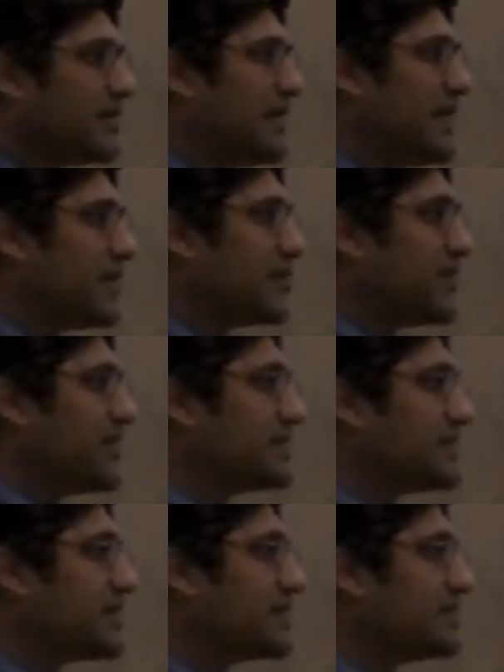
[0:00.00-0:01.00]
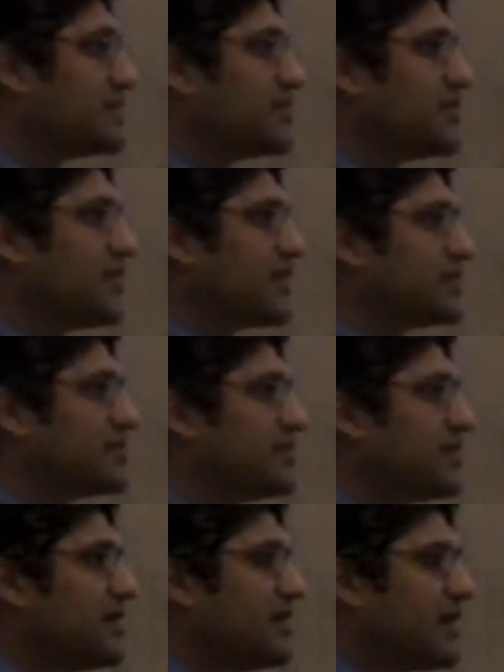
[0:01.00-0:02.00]
the net price to the consumer
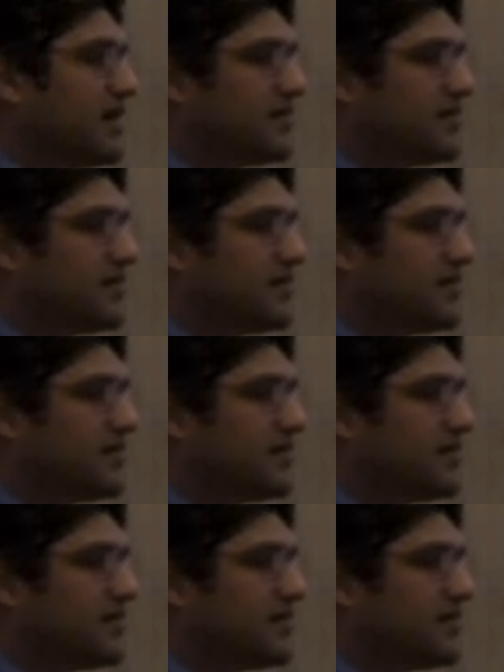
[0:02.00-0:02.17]
actually,